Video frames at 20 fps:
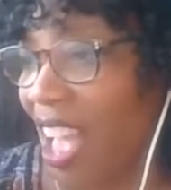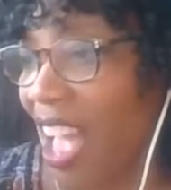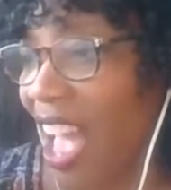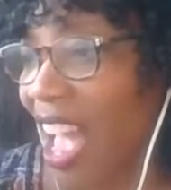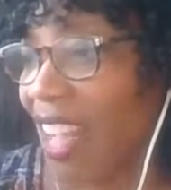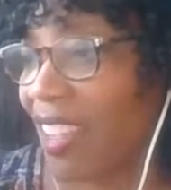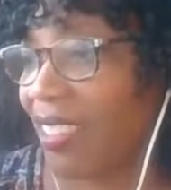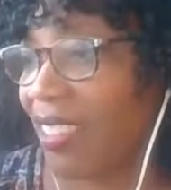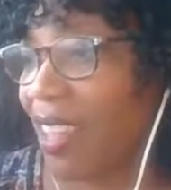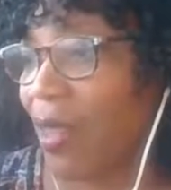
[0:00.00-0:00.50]

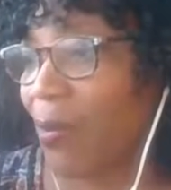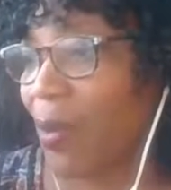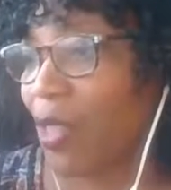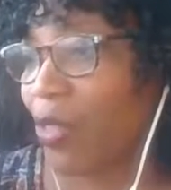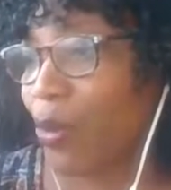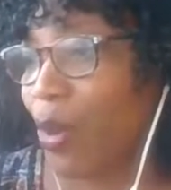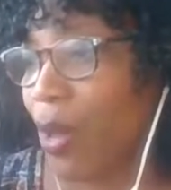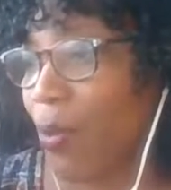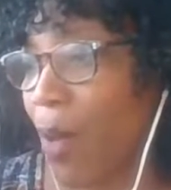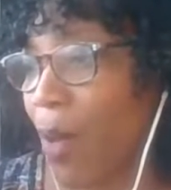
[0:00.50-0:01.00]
I sit
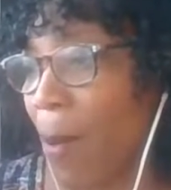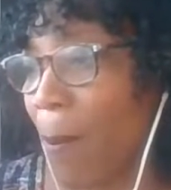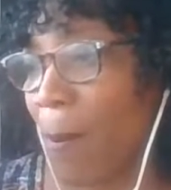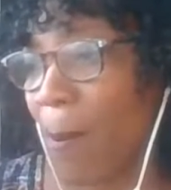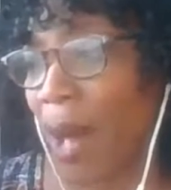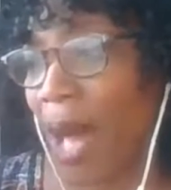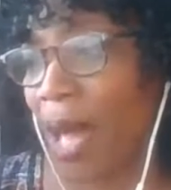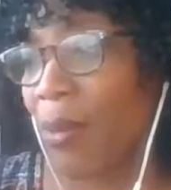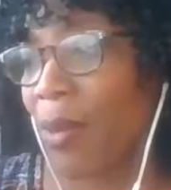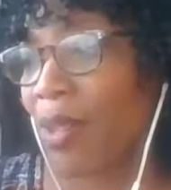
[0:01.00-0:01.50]
between my
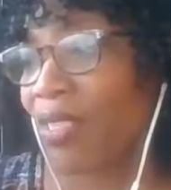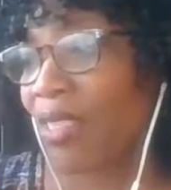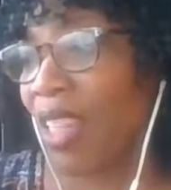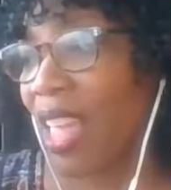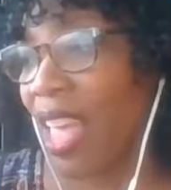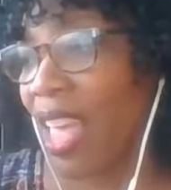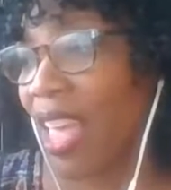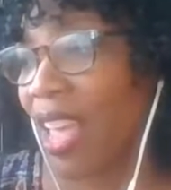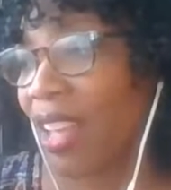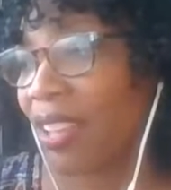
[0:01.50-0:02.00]
mama's
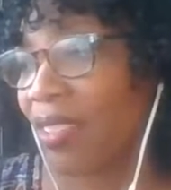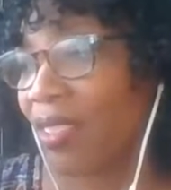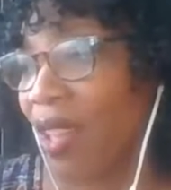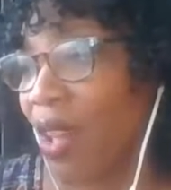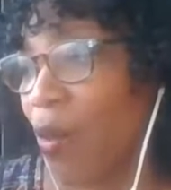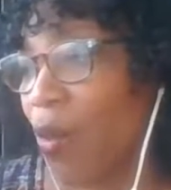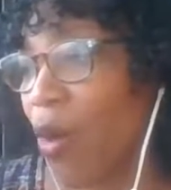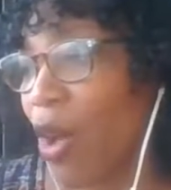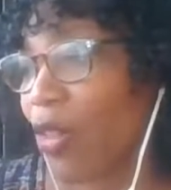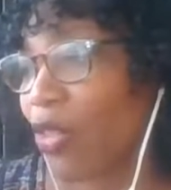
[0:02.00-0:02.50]
legs
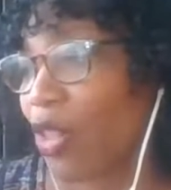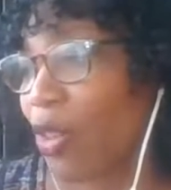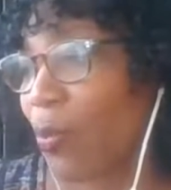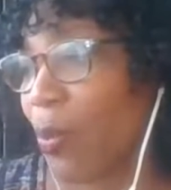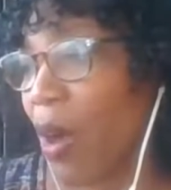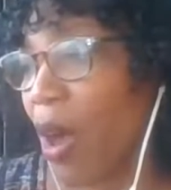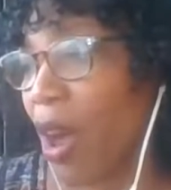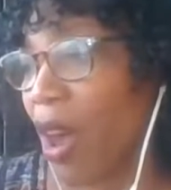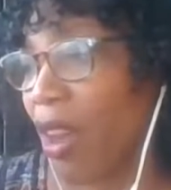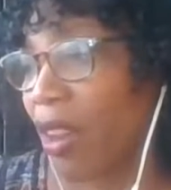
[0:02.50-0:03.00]
while she
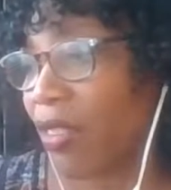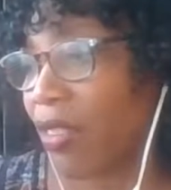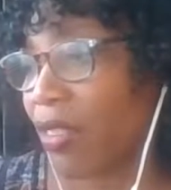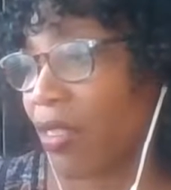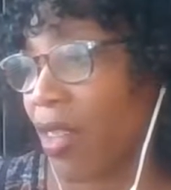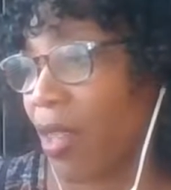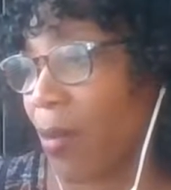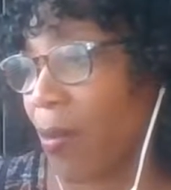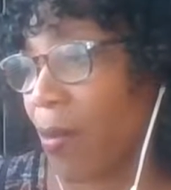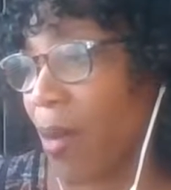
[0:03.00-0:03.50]
parts
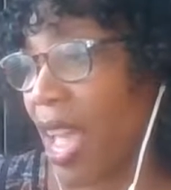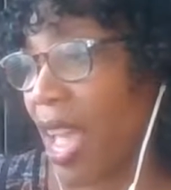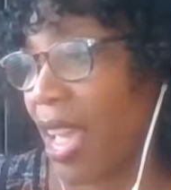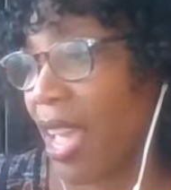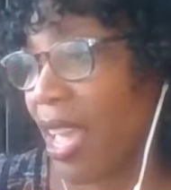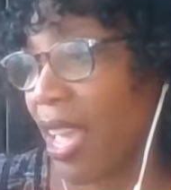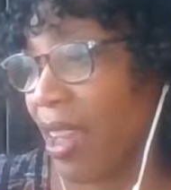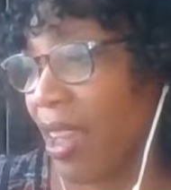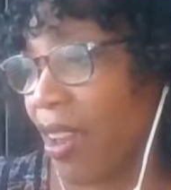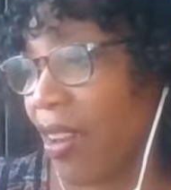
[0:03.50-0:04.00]
my
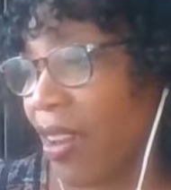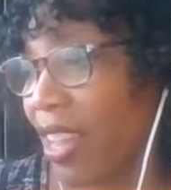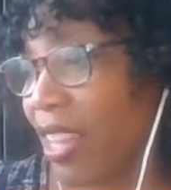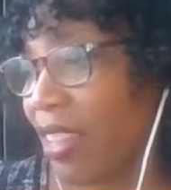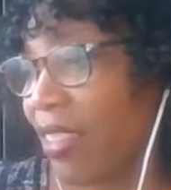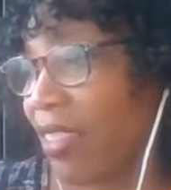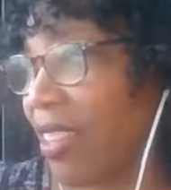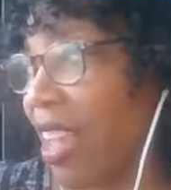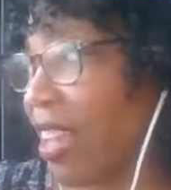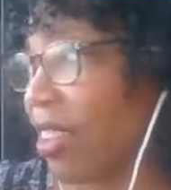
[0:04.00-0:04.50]
hair
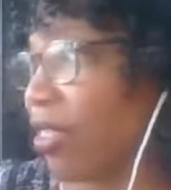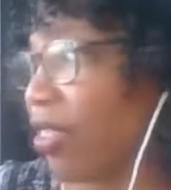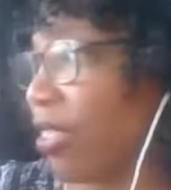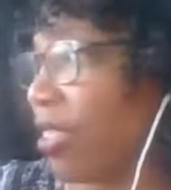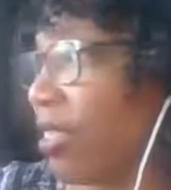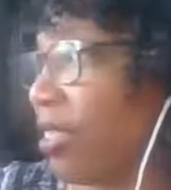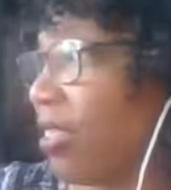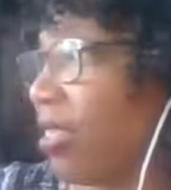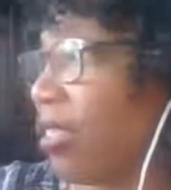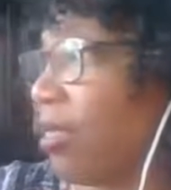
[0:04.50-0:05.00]
in
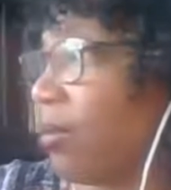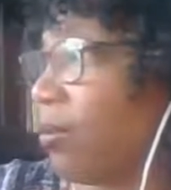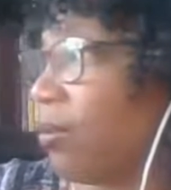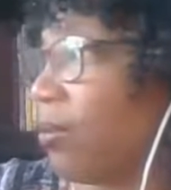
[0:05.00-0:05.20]
sections.